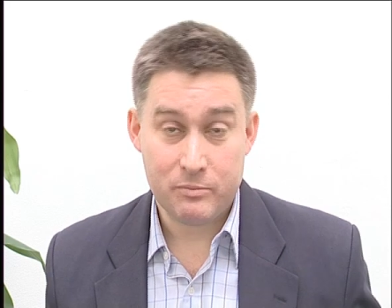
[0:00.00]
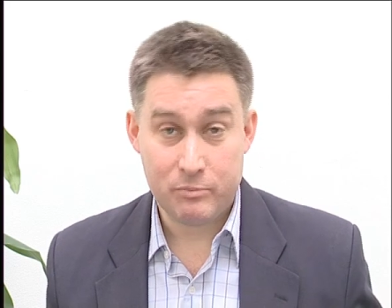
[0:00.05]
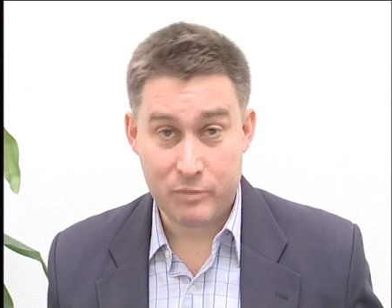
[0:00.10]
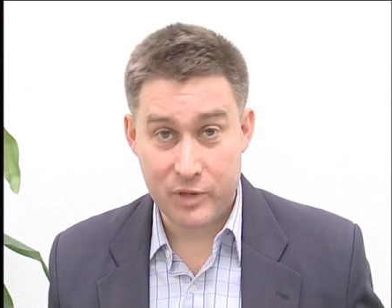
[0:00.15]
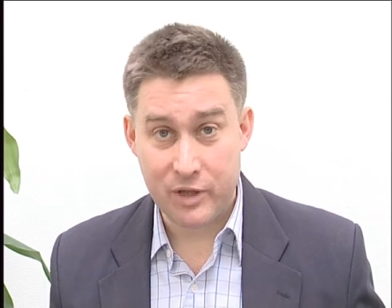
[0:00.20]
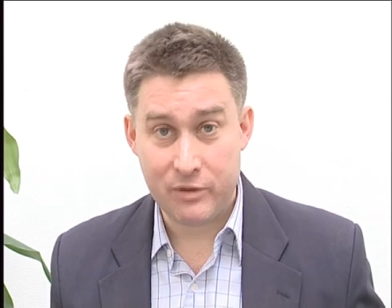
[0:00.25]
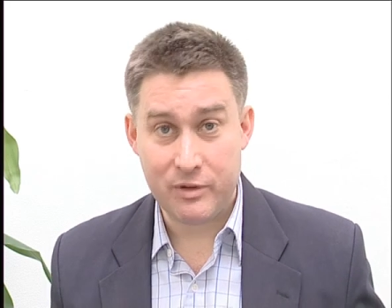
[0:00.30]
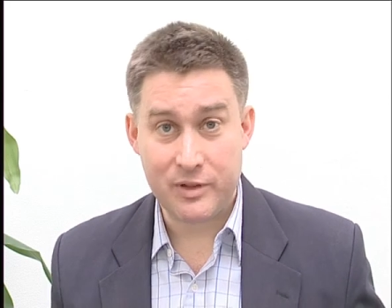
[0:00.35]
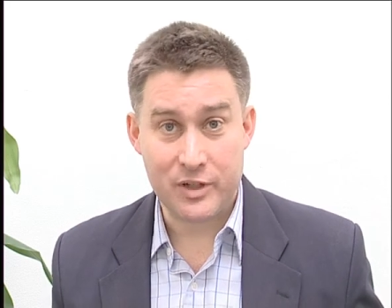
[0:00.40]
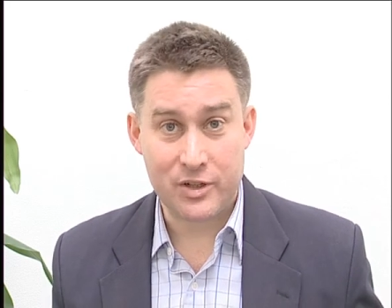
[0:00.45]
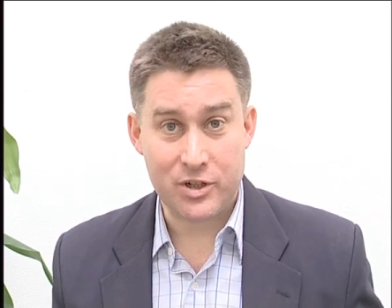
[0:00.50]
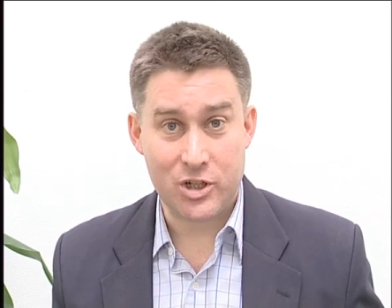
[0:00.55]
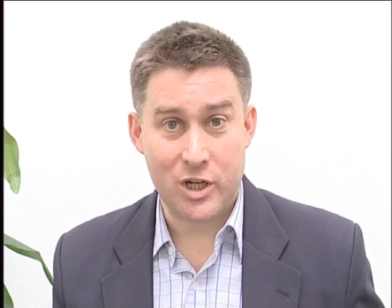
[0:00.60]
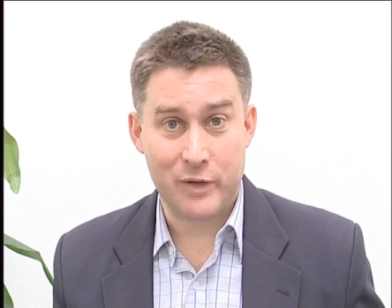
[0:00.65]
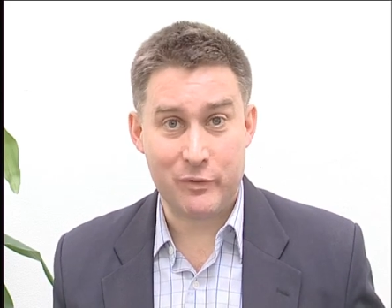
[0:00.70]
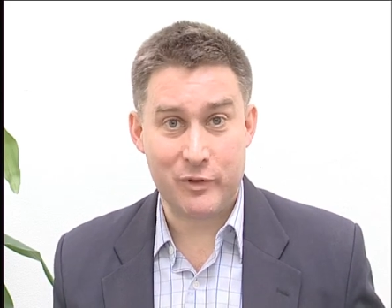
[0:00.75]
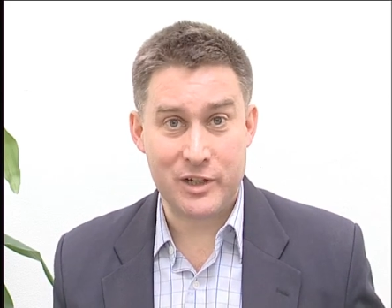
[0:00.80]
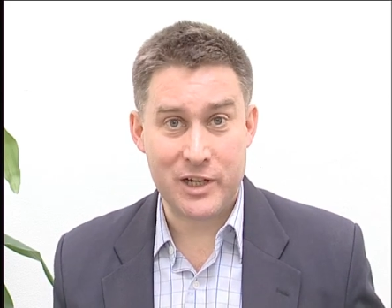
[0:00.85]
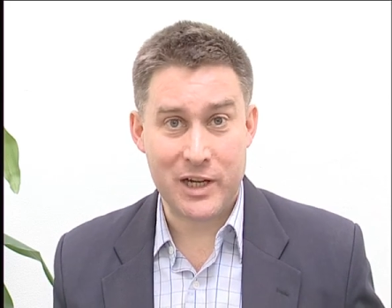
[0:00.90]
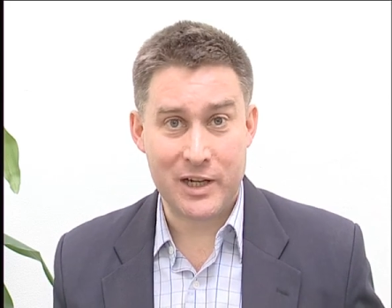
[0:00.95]
but there is a
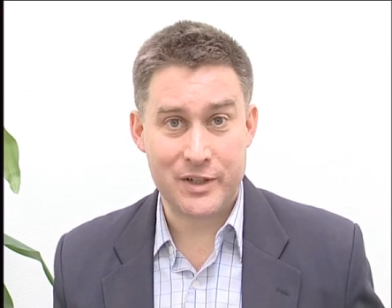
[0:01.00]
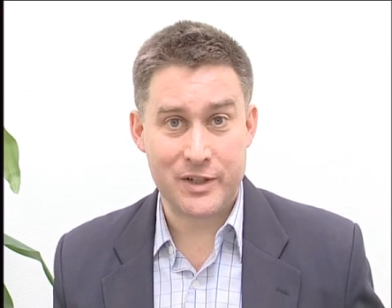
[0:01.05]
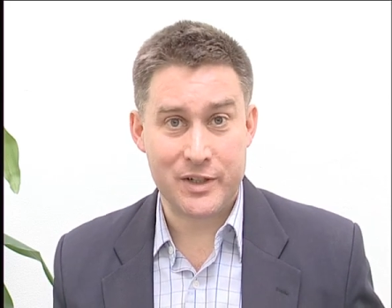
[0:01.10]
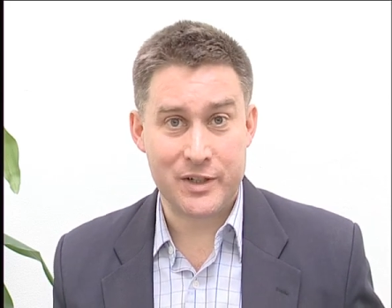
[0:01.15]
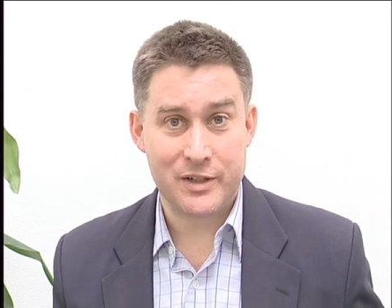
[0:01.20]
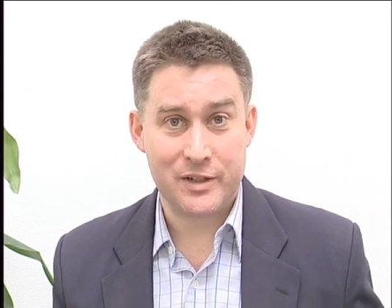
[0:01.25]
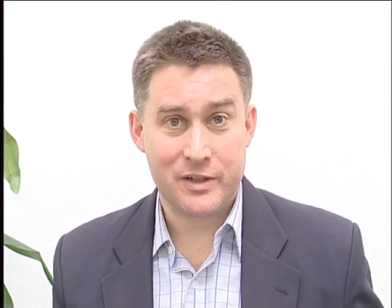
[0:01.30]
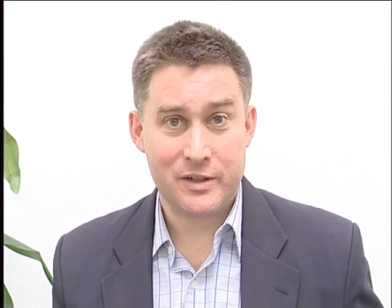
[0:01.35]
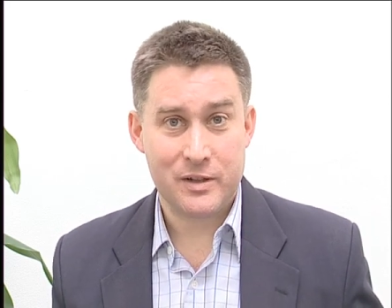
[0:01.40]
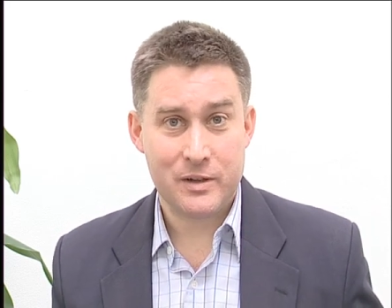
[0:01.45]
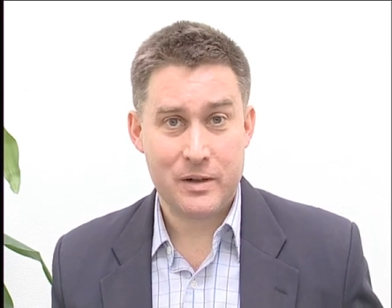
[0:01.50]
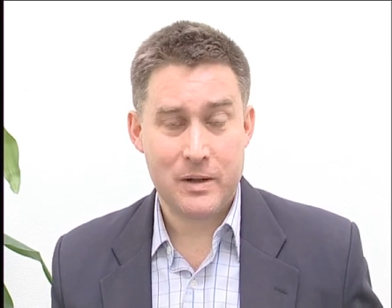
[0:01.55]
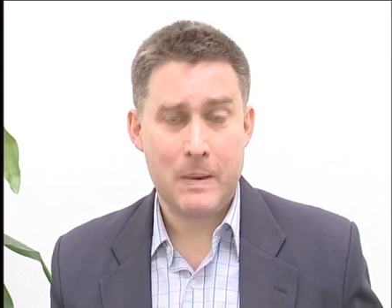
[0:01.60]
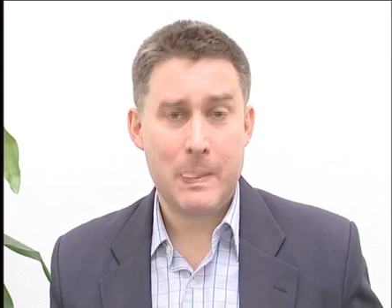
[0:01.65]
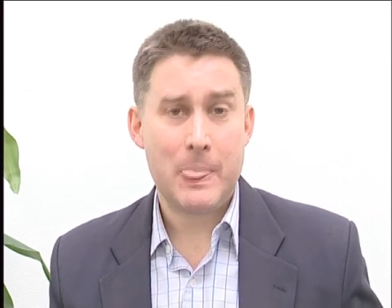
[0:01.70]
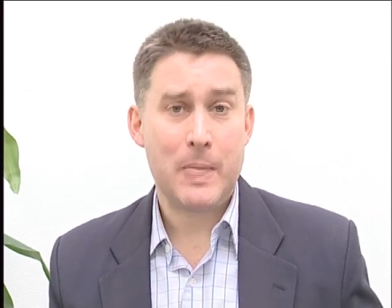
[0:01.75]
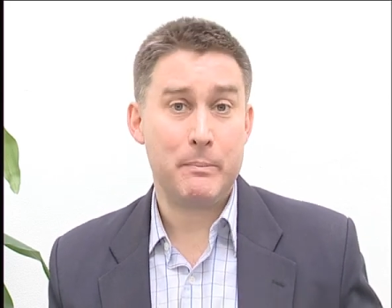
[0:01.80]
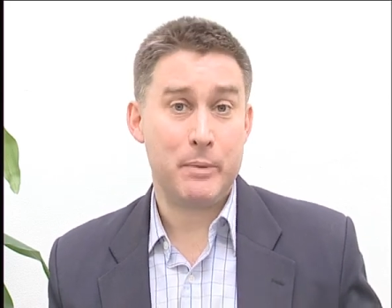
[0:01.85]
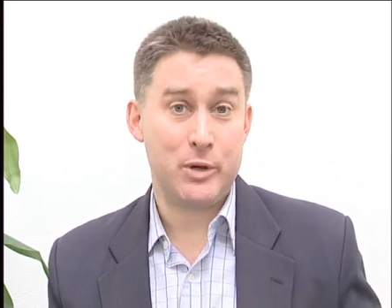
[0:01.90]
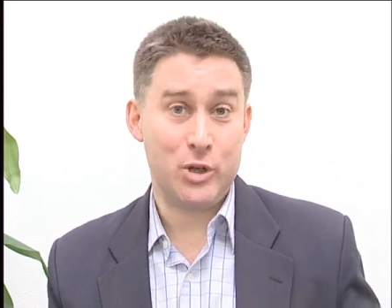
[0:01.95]
time for analysis,
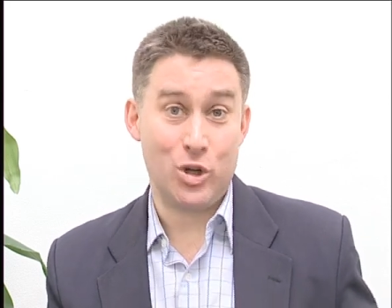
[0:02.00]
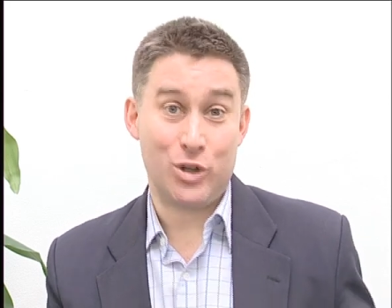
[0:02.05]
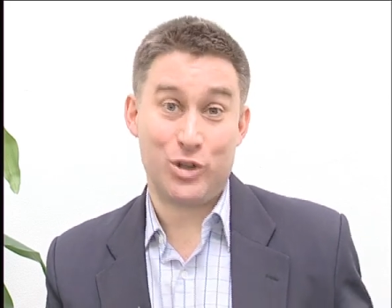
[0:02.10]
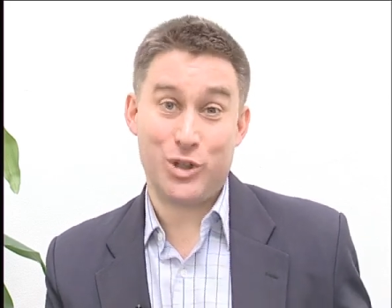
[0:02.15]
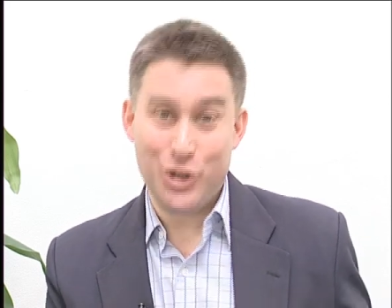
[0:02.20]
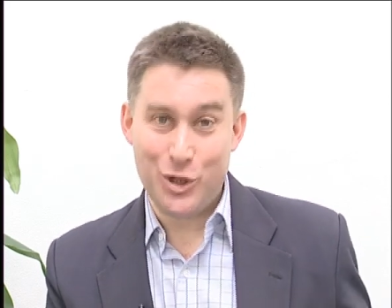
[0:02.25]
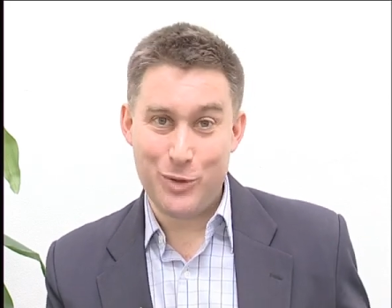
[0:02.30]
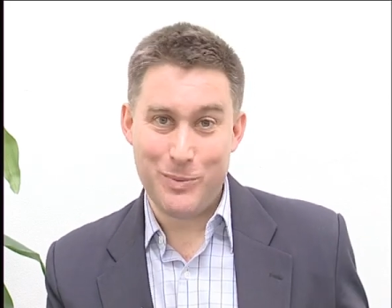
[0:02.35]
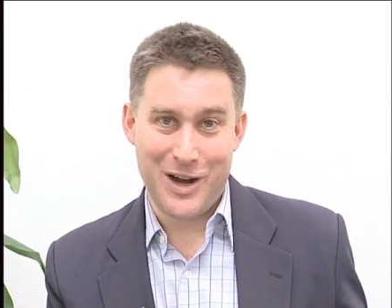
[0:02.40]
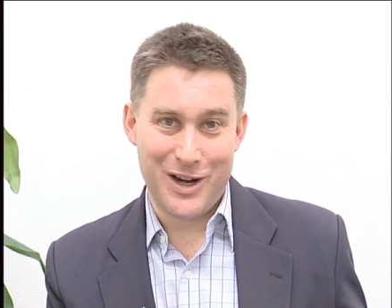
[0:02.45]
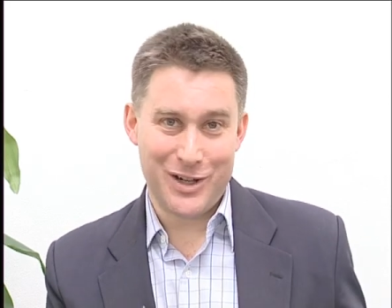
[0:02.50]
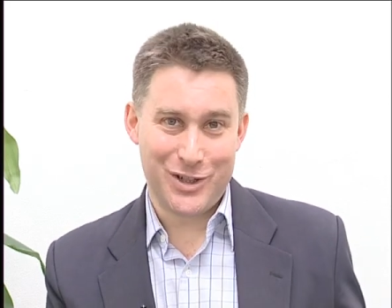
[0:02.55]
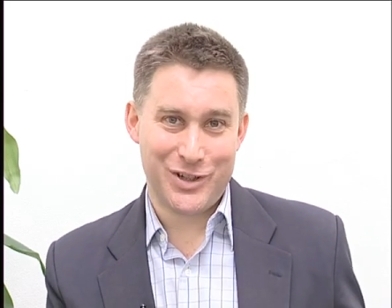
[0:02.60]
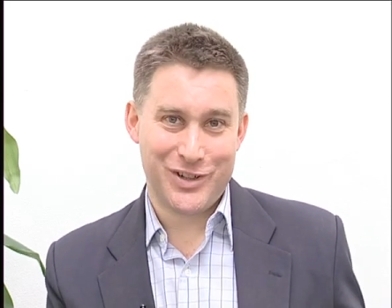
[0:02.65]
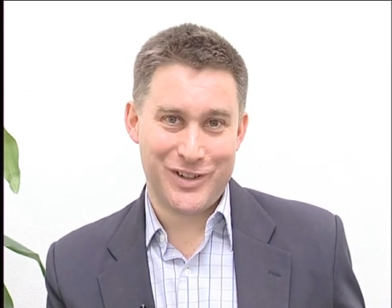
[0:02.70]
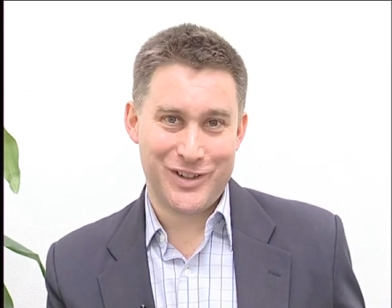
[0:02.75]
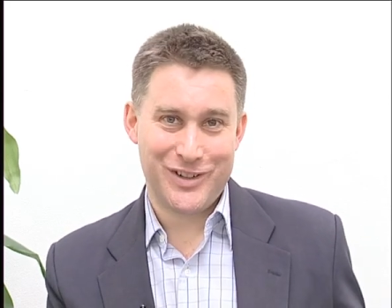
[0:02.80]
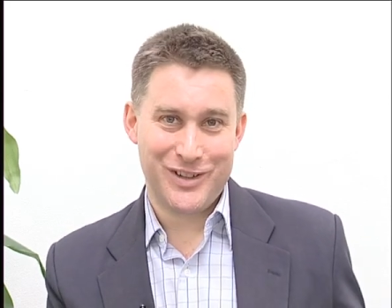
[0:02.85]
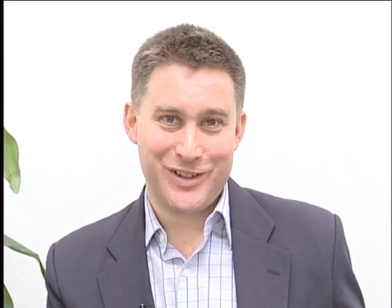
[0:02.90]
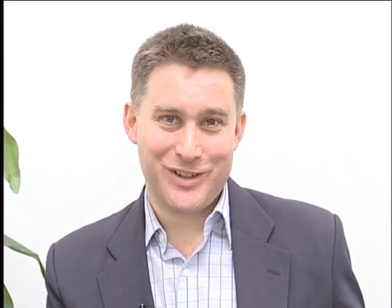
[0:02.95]
but not too
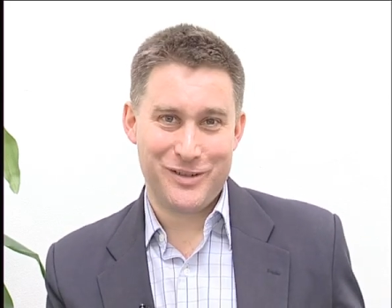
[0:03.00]
much.